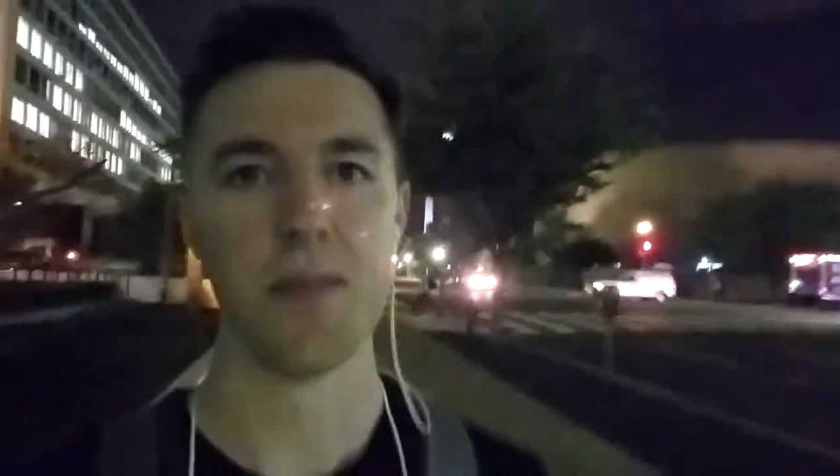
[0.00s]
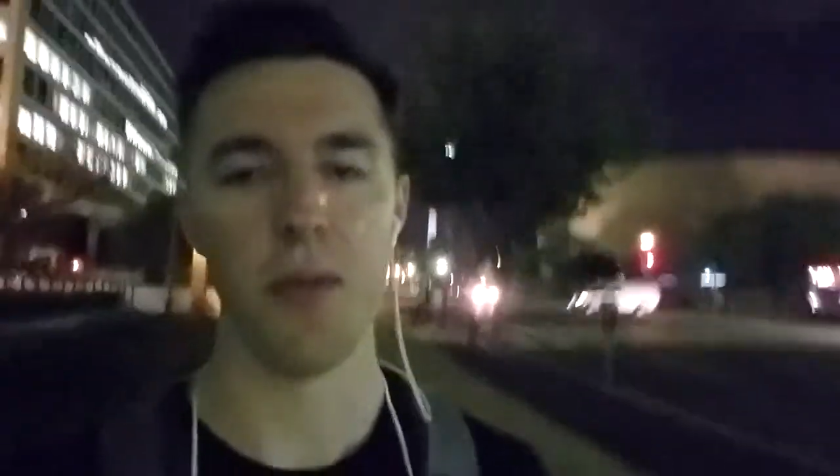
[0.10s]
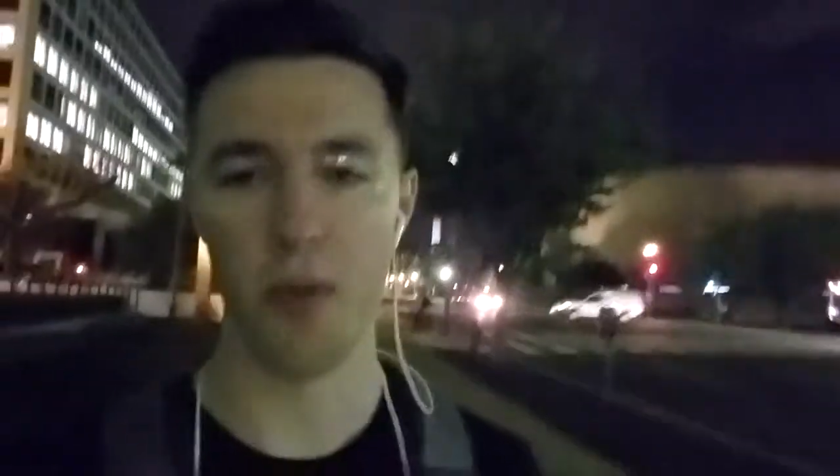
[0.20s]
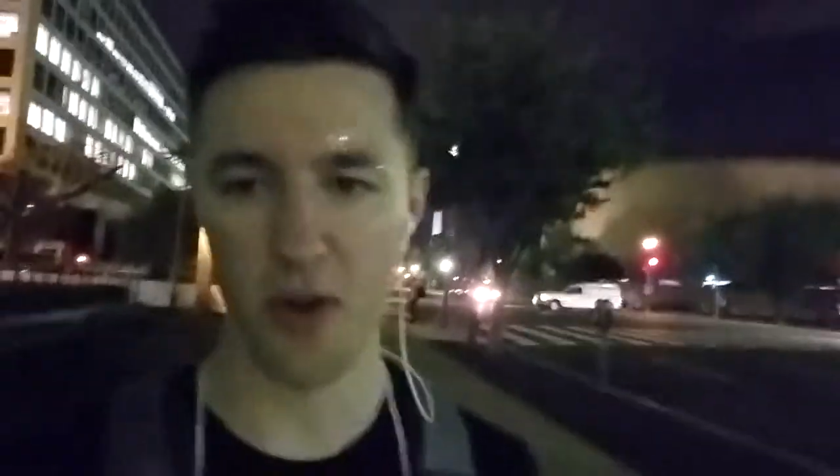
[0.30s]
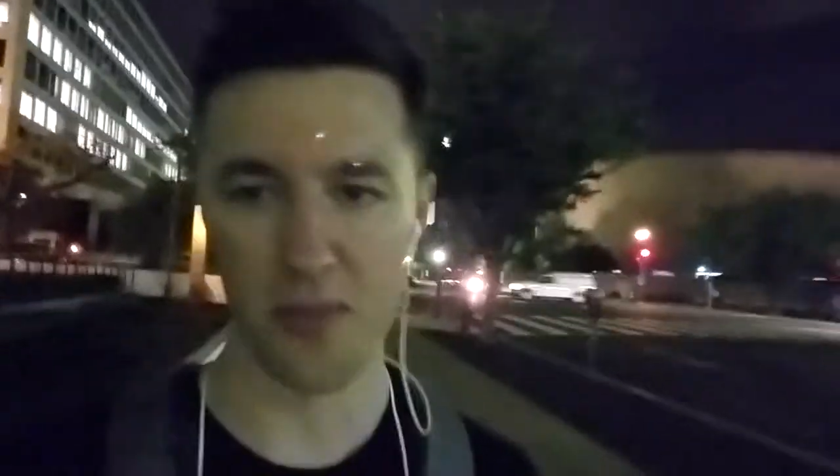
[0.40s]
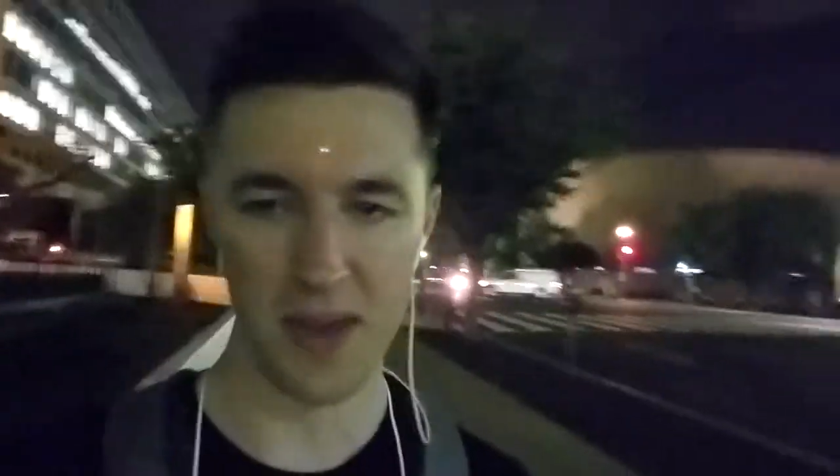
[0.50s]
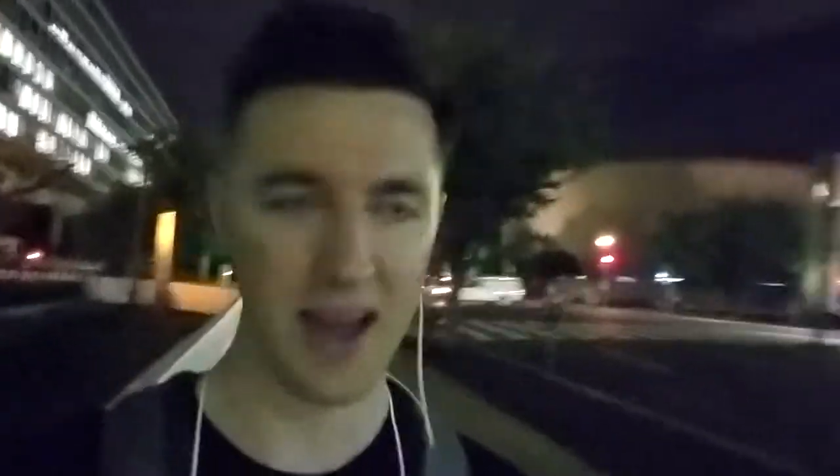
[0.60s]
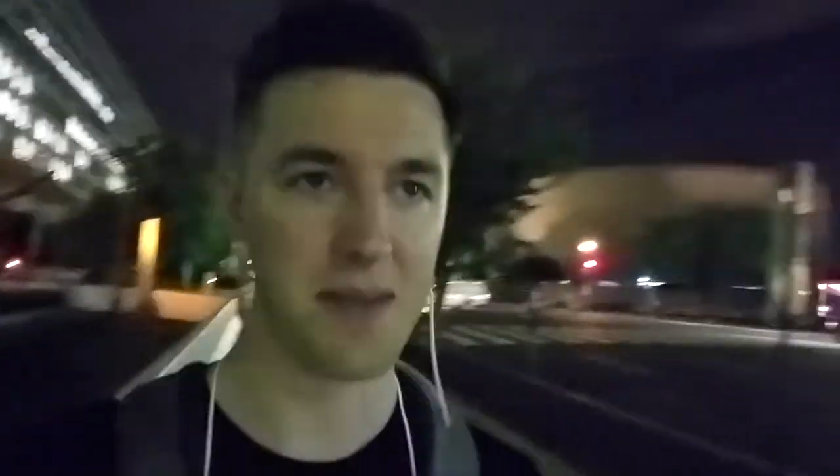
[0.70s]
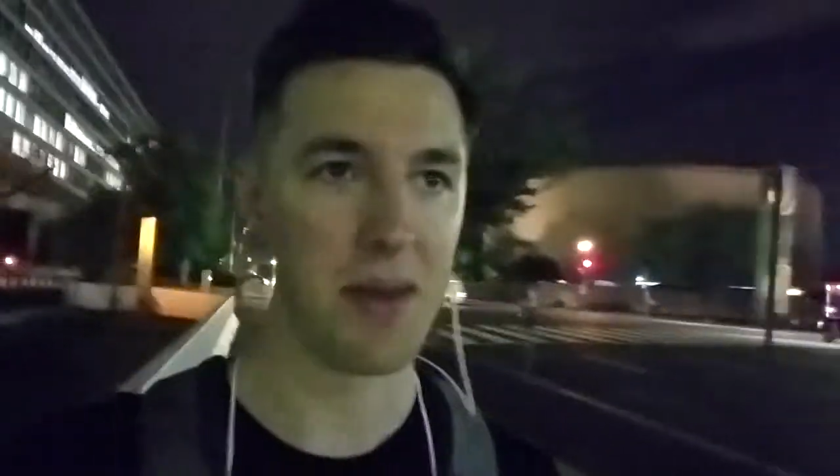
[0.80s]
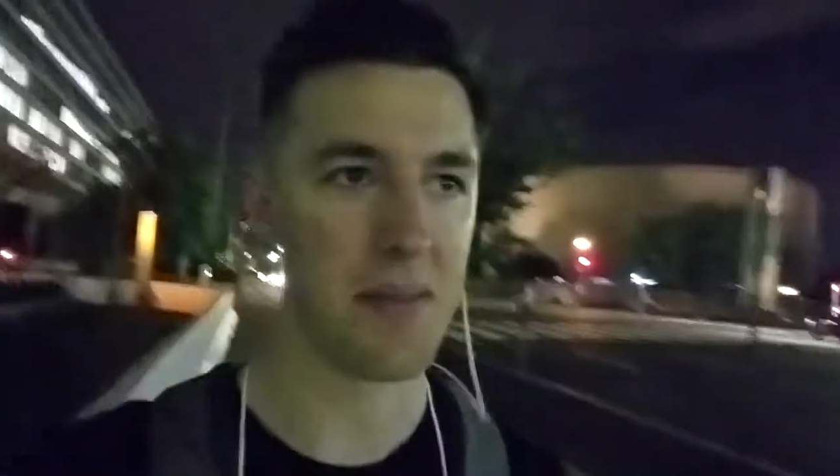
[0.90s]
Memorial
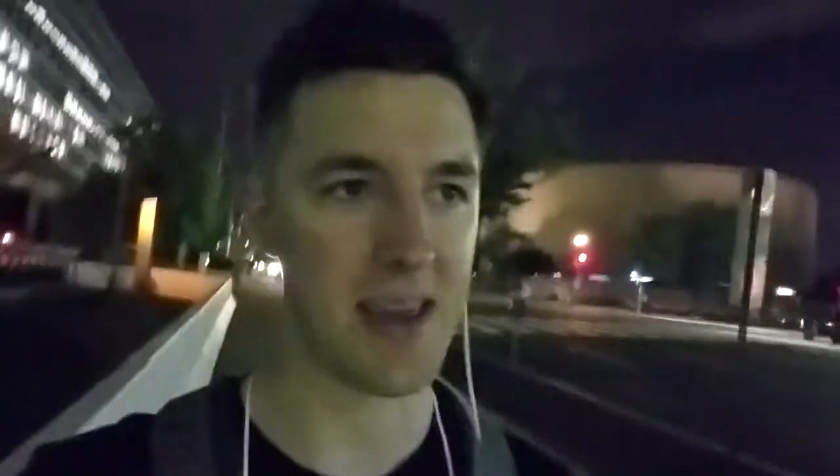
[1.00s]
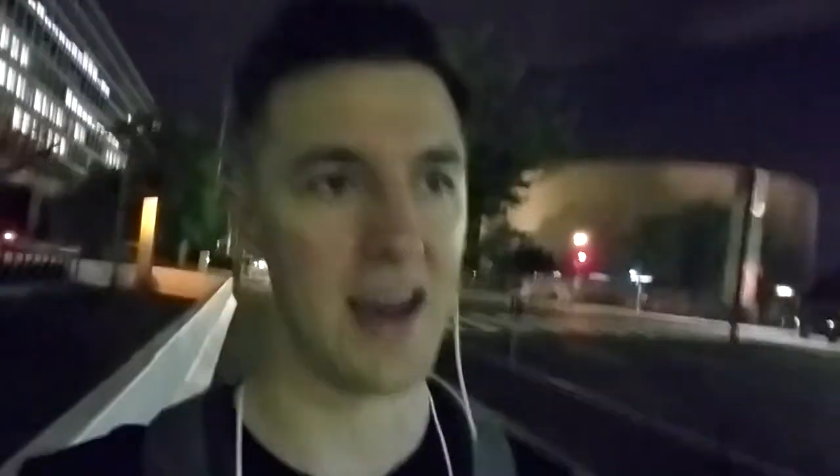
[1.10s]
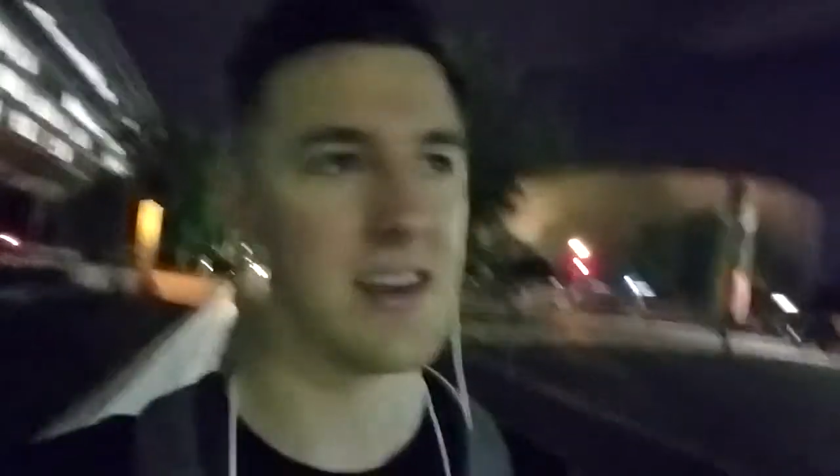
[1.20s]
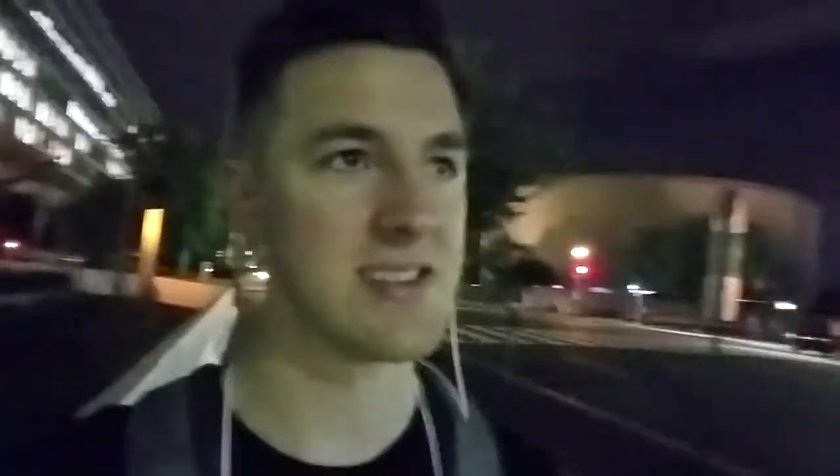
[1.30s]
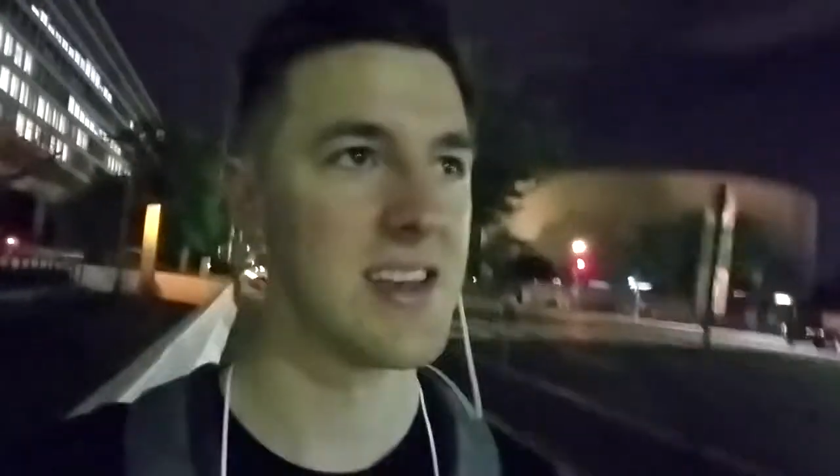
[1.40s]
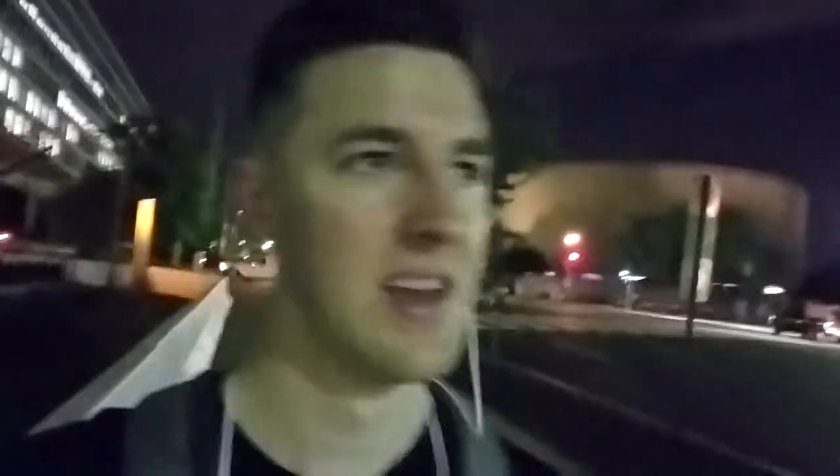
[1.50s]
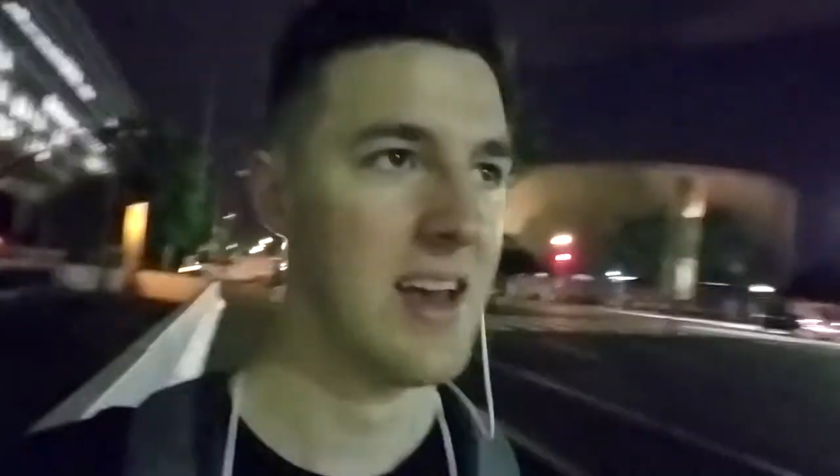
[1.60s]
behind me because